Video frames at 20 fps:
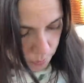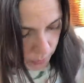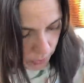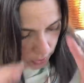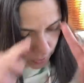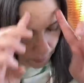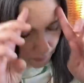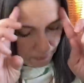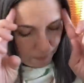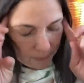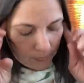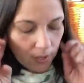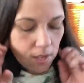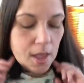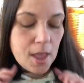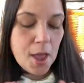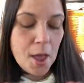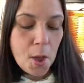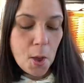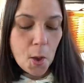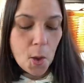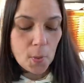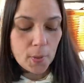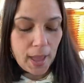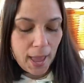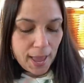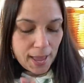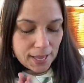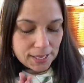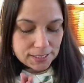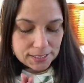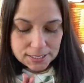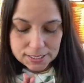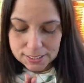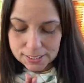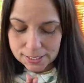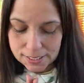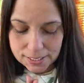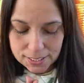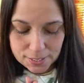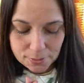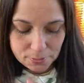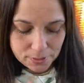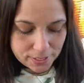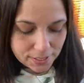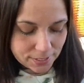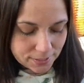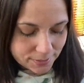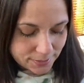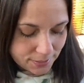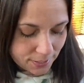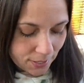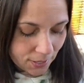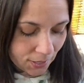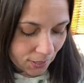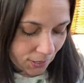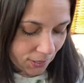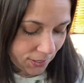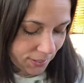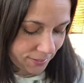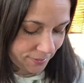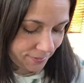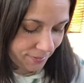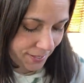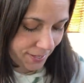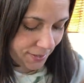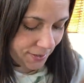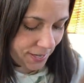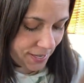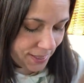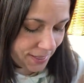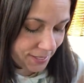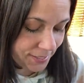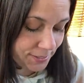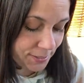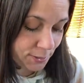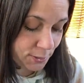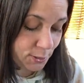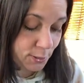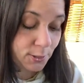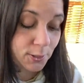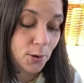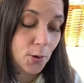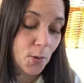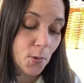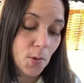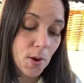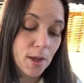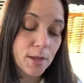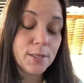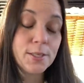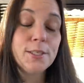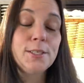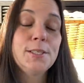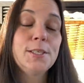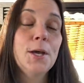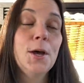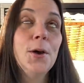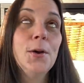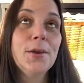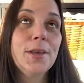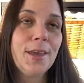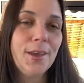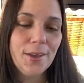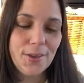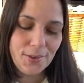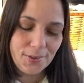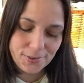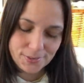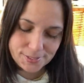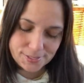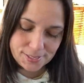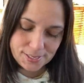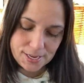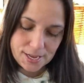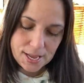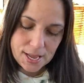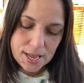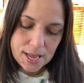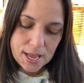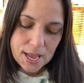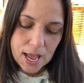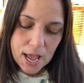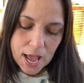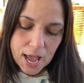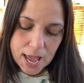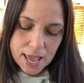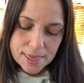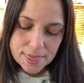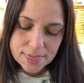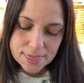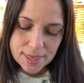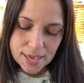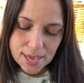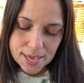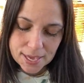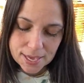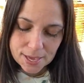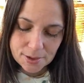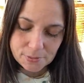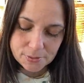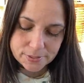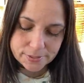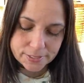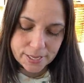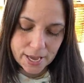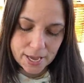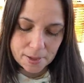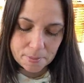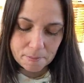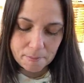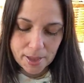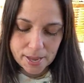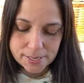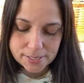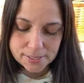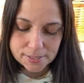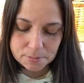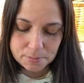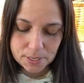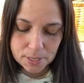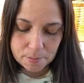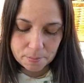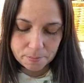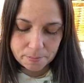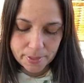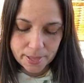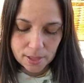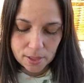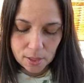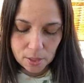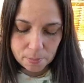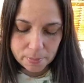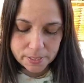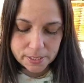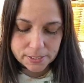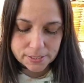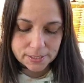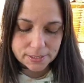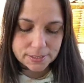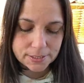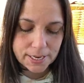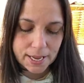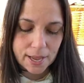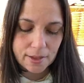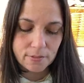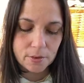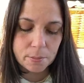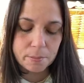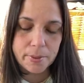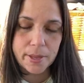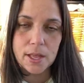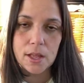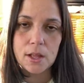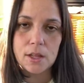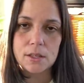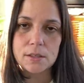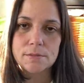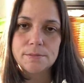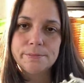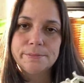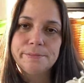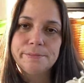book. Okay. What else? Oh, all right. This is so, so cute. I think it was like meant to be a bell, but it doesn't have a bell